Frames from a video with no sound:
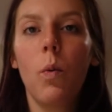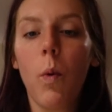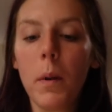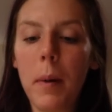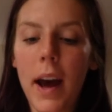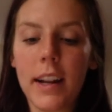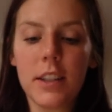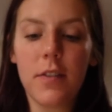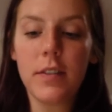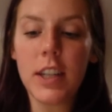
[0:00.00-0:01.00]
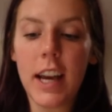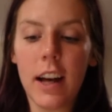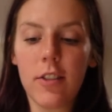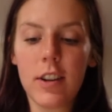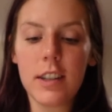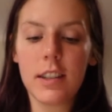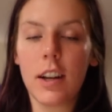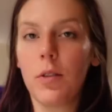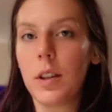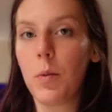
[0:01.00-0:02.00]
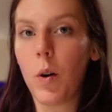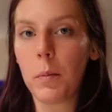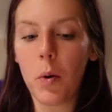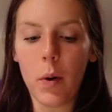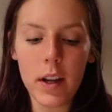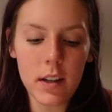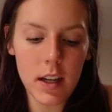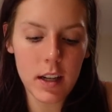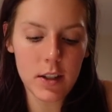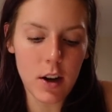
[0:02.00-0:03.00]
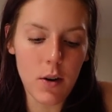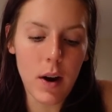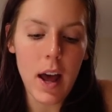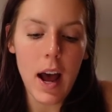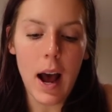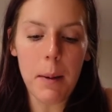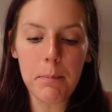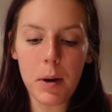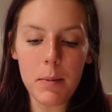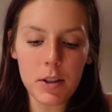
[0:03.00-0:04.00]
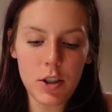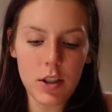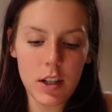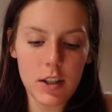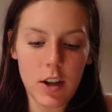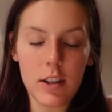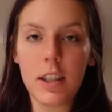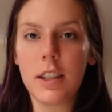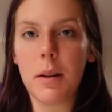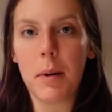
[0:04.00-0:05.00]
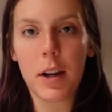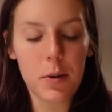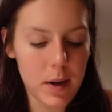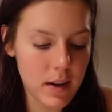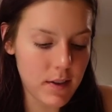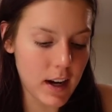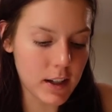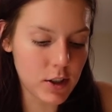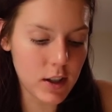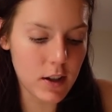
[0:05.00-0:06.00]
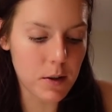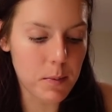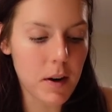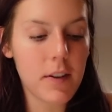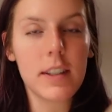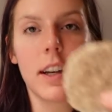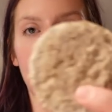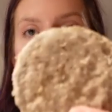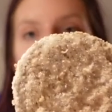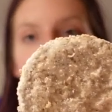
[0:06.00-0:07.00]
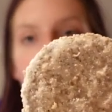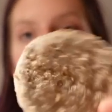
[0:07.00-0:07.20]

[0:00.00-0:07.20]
One patty is 50 calories and only one point. So I'm pretty much just gonna toss these in the microwave and actually they're the perfect size.